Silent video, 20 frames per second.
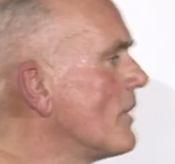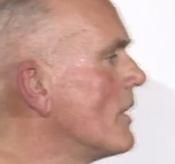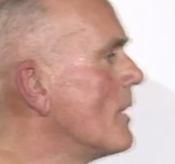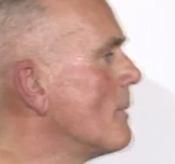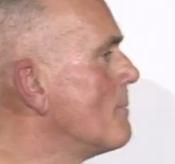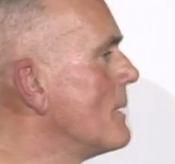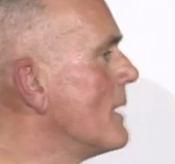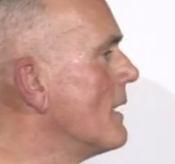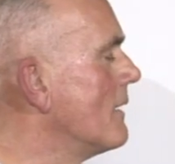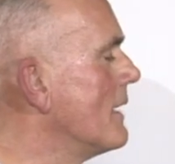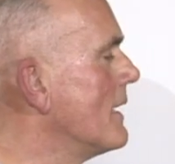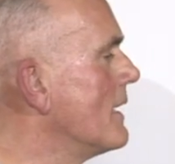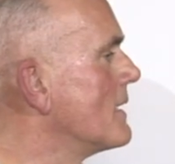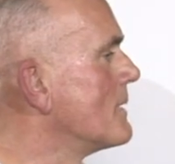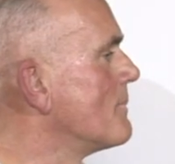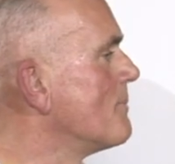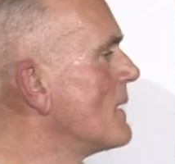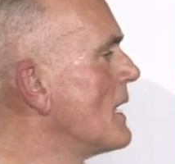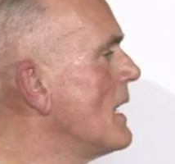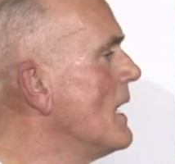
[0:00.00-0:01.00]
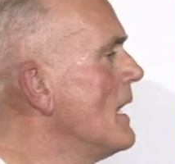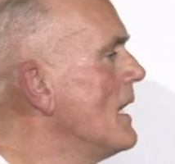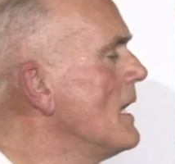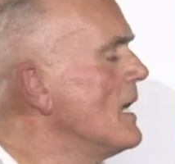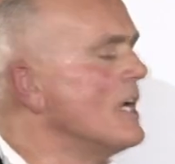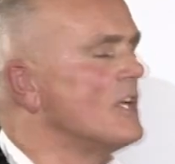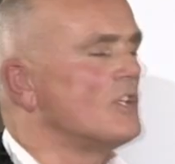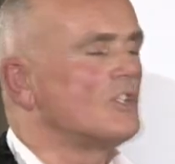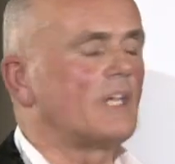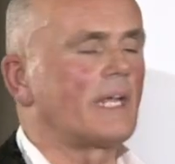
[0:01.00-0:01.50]
her period.
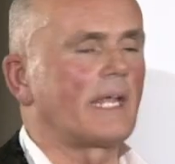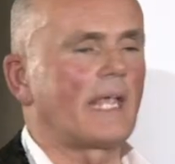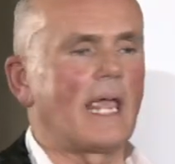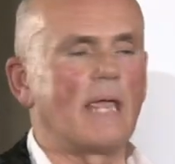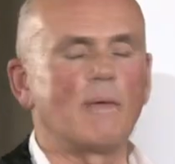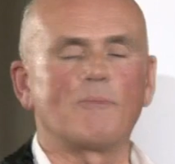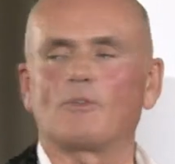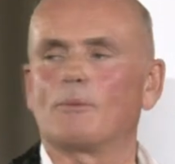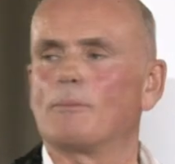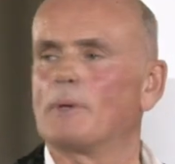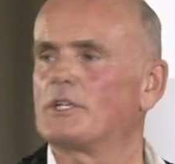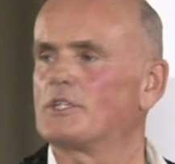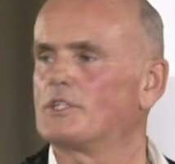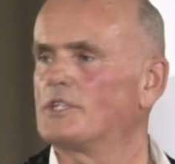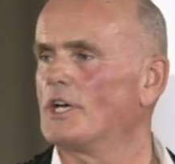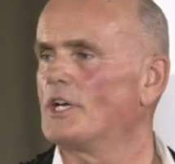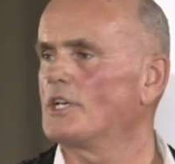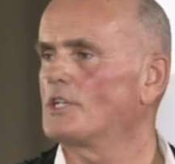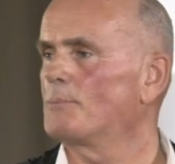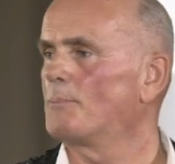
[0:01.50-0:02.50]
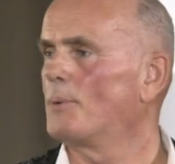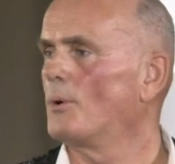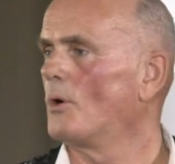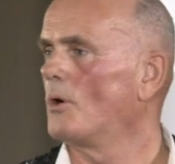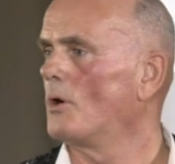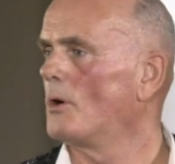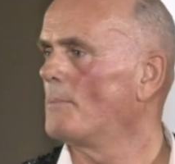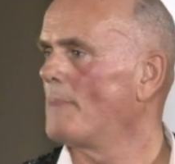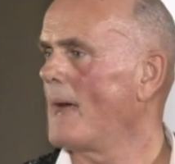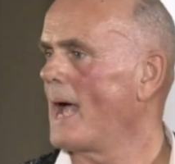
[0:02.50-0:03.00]
She came from a dirt
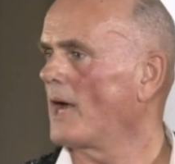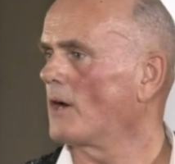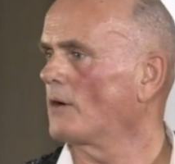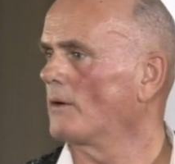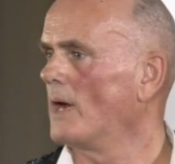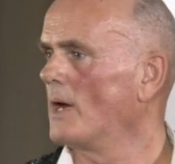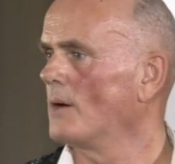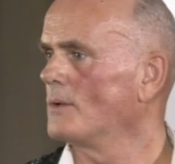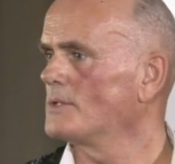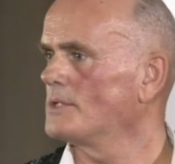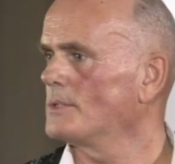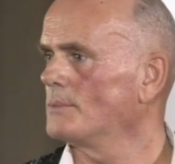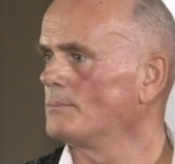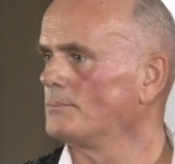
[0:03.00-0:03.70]
poor background,